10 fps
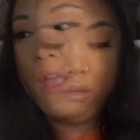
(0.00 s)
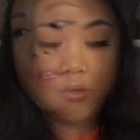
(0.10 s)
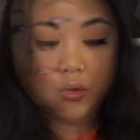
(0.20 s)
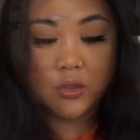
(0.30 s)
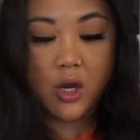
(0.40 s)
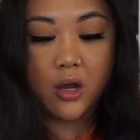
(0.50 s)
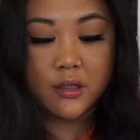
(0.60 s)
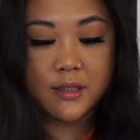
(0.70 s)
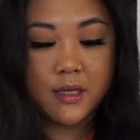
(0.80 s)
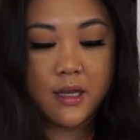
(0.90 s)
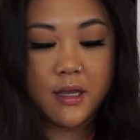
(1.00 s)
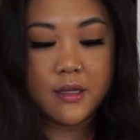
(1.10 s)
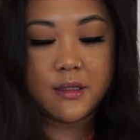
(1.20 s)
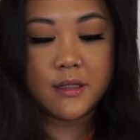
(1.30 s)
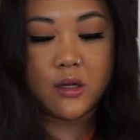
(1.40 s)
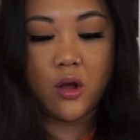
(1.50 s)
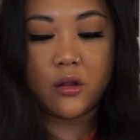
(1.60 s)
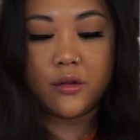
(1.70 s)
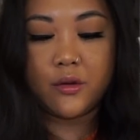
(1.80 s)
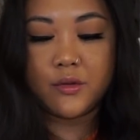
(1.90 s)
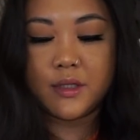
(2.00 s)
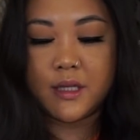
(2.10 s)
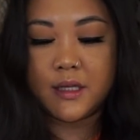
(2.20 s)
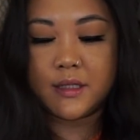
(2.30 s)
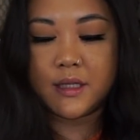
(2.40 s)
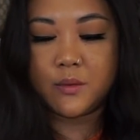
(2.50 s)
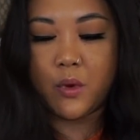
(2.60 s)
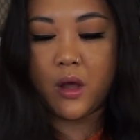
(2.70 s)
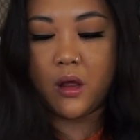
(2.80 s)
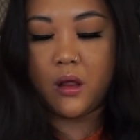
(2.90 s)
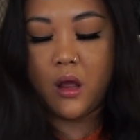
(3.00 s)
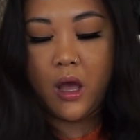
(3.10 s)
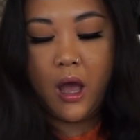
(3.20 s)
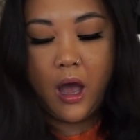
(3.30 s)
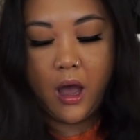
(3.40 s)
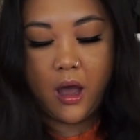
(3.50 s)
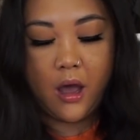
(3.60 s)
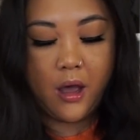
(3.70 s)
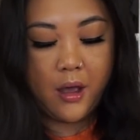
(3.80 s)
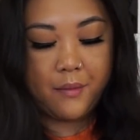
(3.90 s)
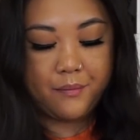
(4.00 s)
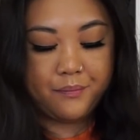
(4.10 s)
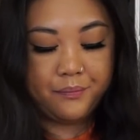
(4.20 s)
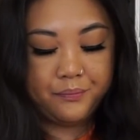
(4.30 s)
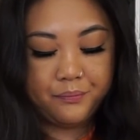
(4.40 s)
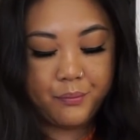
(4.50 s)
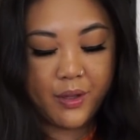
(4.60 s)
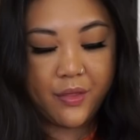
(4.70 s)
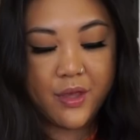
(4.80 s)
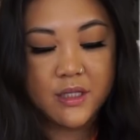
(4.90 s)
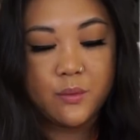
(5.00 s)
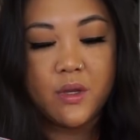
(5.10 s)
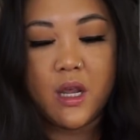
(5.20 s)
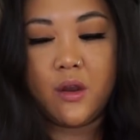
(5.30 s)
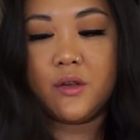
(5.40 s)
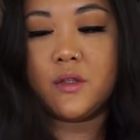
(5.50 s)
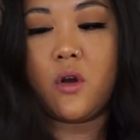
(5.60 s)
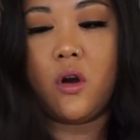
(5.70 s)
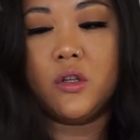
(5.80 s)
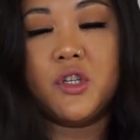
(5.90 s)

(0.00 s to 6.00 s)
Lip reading: no toxins and all of those things as well. But this one here is called